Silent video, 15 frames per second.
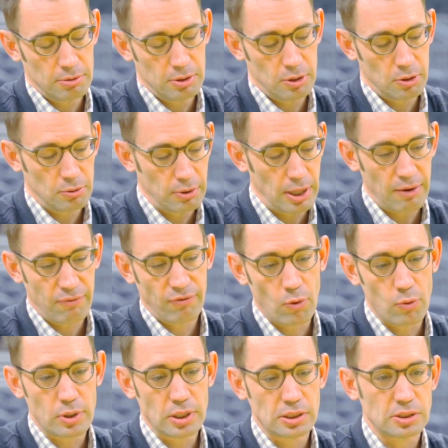you know, that
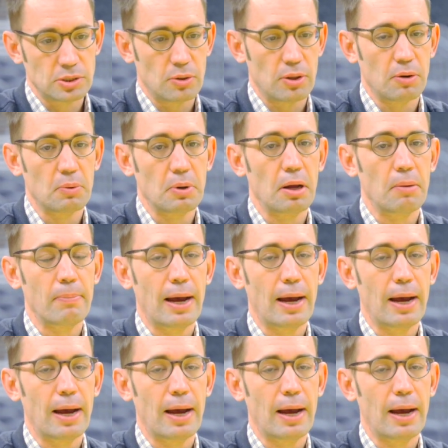focus so that when I'm